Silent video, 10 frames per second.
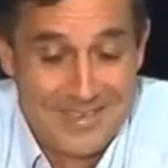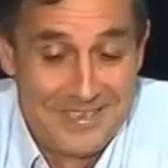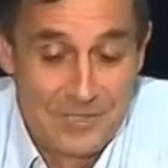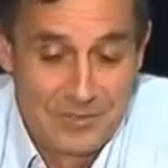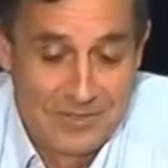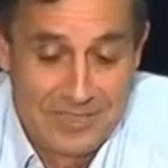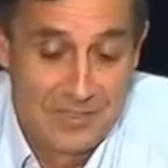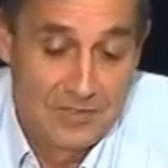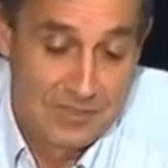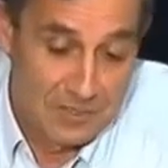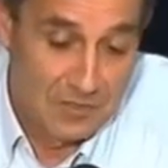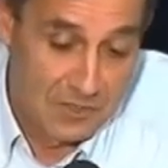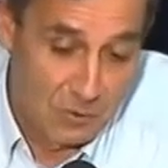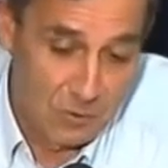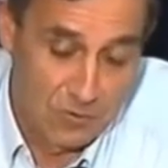it's
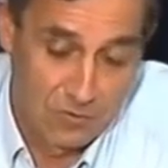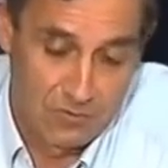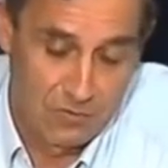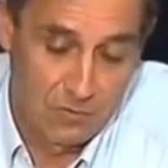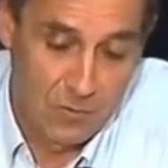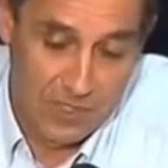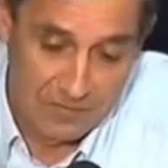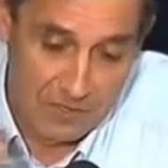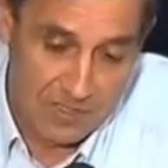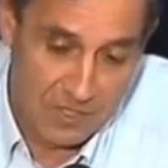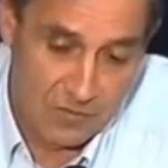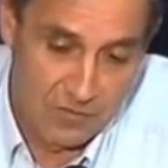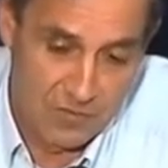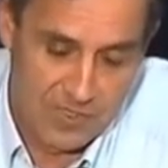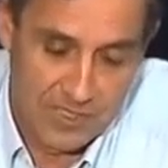the usual. We have
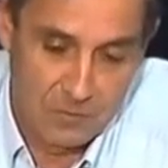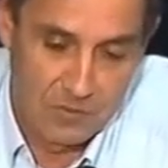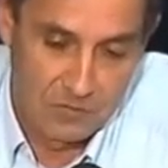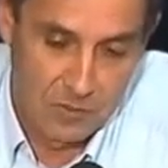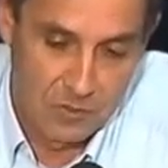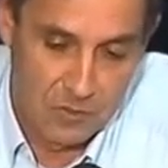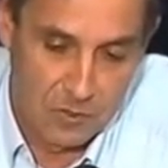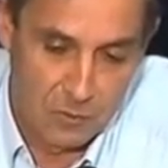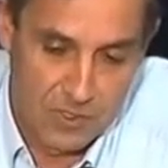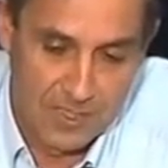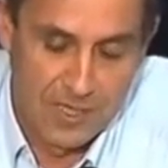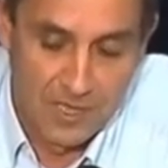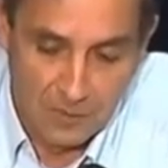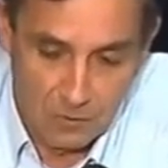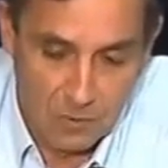discussions of this type in France. So you say
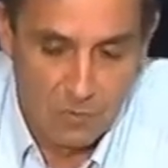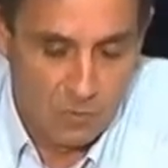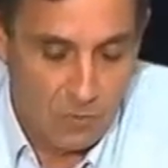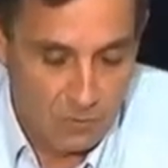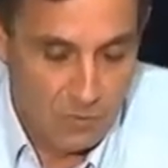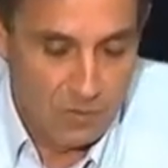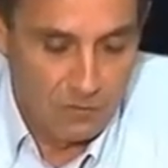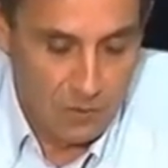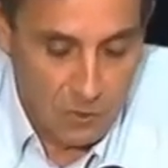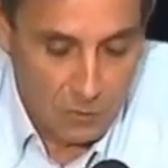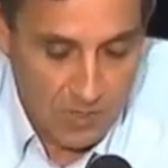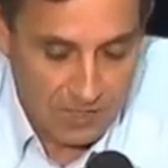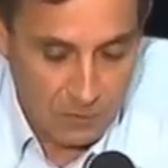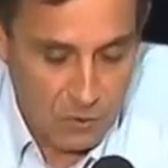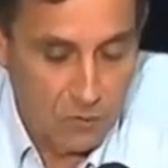in France we
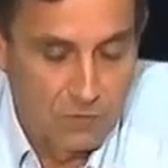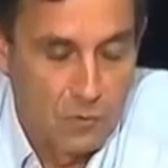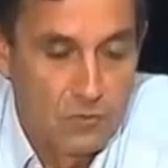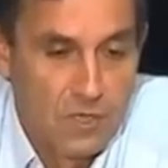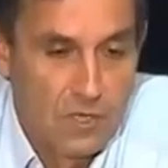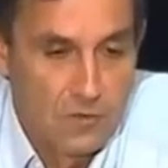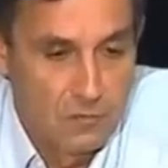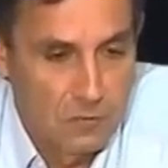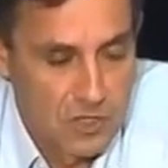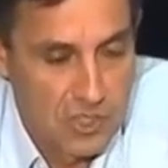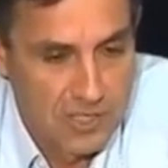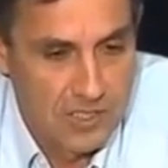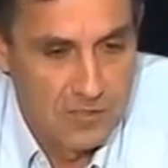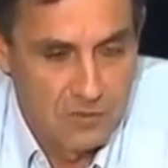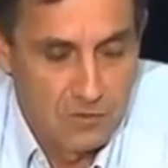have a sort of the French
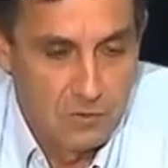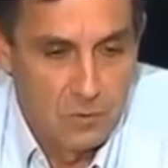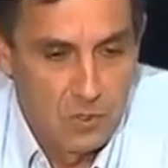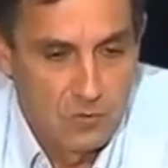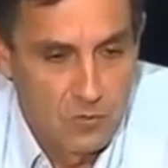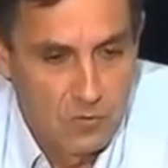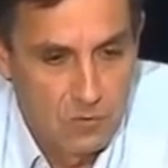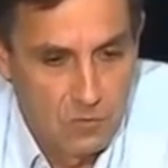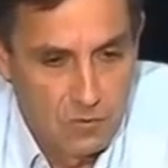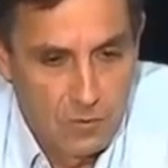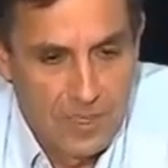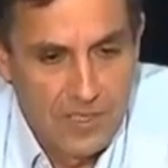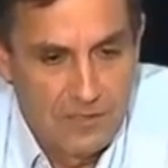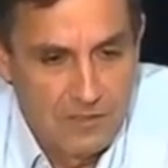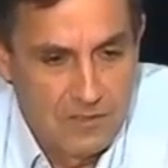elite among
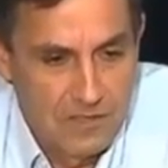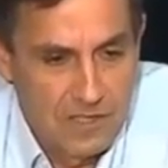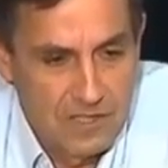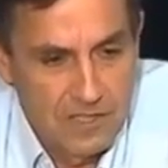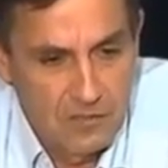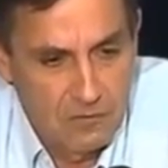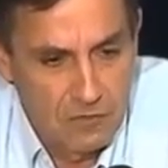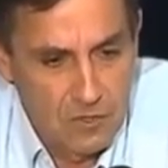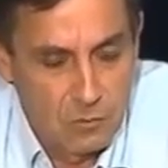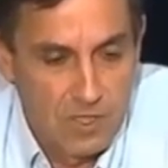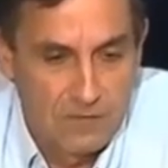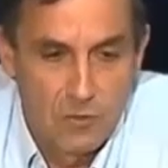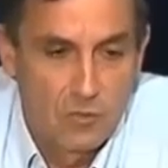the elite in France, we have a